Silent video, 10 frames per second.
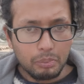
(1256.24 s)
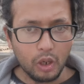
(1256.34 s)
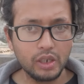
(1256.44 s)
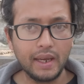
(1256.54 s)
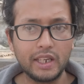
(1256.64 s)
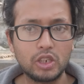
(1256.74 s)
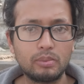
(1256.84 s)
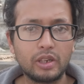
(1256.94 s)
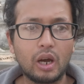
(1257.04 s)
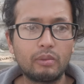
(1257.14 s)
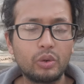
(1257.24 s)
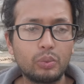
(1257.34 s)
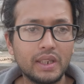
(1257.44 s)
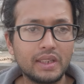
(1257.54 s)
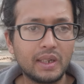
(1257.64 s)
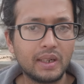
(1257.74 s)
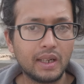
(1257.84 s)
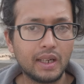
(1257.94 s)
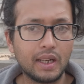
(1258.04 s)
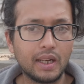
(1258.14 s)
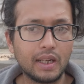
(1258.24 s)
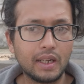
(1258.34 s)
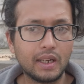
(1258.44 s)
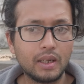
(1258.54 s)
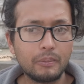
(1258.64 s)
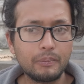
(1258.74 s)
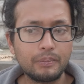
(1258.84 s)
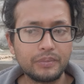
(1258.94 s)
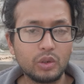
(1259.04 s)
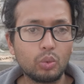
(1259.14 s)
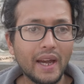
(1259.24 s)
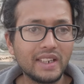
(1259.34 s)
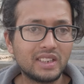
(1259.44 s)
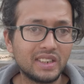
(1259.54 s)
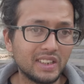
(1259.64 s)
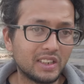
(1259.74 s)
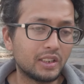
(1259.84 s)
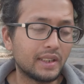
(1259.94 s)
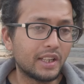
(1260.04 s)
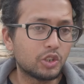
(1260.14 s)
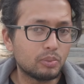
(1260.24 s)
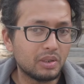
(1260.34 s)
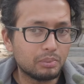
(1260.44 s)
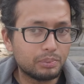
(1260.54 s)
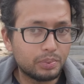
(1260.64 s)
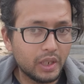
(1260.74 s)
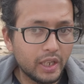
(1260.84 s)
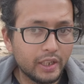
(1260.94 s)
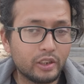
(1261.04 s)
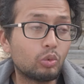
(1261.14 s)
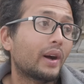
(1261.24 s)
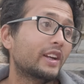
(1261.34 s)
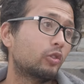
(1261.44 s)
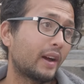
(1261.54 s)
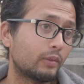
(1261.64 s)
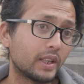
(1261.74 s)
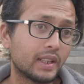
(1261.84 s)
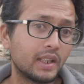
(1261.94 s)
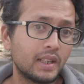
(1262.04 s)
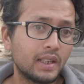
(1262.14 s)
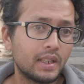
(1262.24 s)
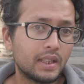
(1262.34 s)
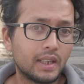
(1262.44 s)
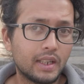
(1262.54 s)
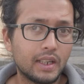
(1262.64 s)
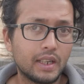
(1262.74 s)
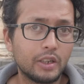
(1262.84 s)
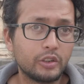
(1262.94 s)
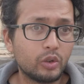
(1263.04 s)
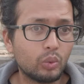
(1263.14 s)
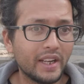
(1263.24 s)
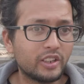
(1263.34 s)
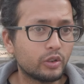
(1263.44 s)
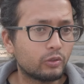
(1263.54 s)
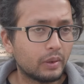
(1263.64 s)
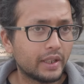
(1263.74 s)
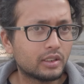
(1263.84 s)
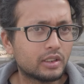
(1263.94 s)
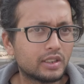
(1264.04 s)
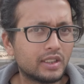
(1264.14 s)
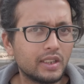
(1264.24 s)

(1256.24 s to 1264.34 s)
body has to be covered with uh, the white sheet. It has to be plain white fabric. Uh, you know, white reflects